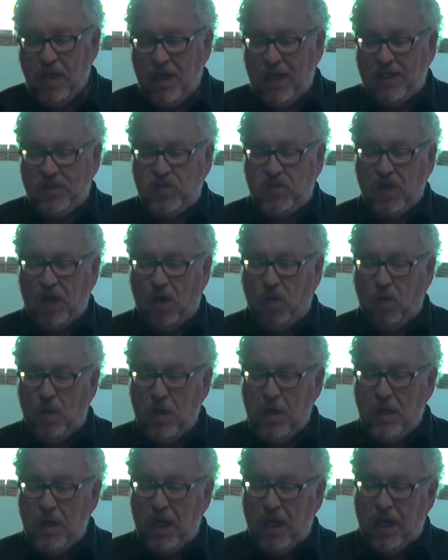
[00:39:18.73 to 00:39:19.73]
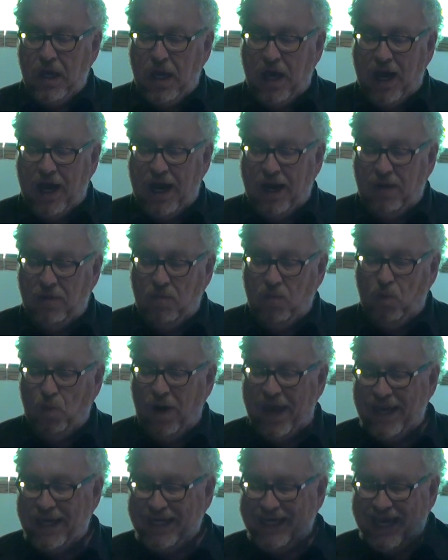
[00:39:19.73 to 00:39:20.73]
And so
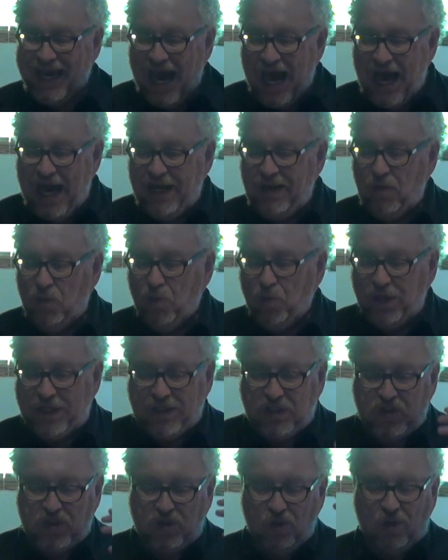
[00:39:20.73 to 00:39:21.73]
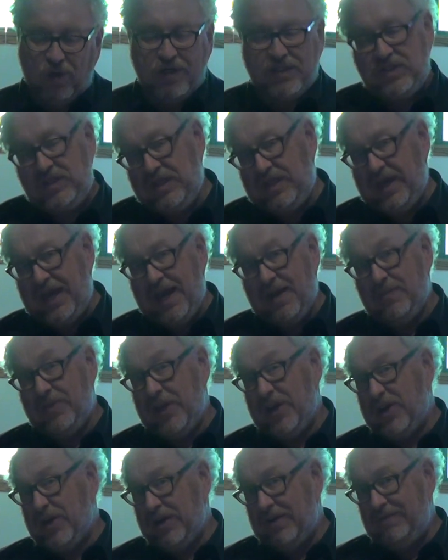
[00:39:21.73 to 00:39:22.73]
when God restores them,
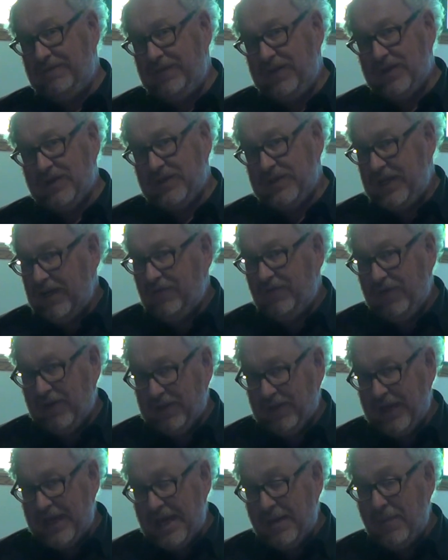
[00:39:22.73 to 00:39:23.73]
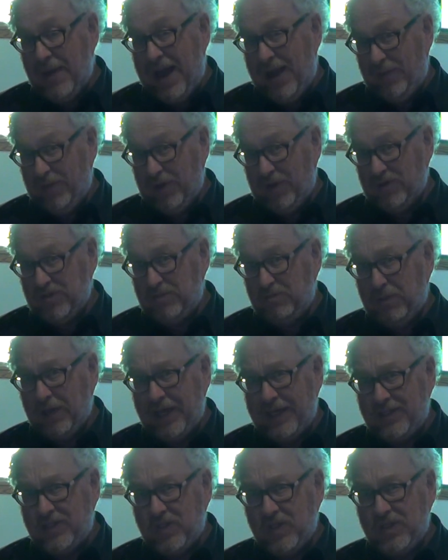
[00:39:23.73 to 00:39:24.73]
they're going to feel differently about those
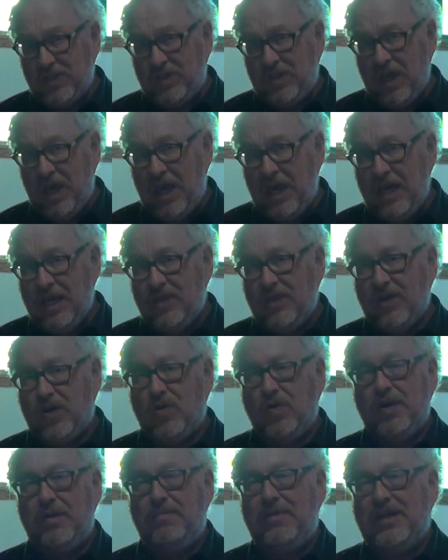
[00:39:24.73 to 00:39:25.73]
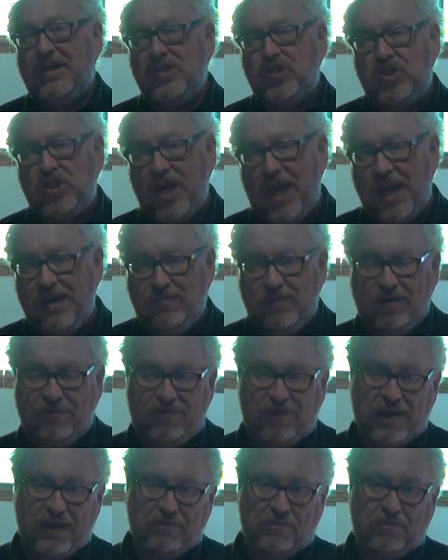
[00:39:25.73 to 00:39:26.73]
places. They're going to be ashamed of
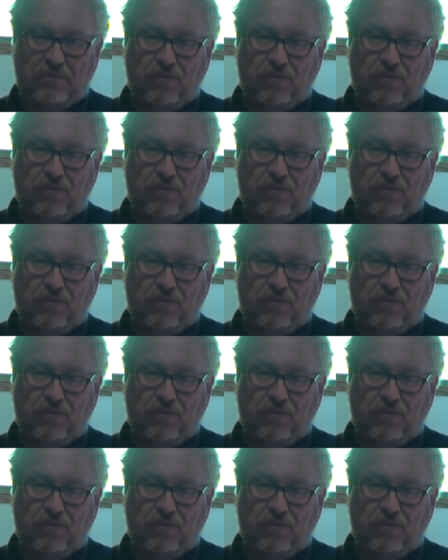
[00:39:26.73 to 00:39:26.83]
them.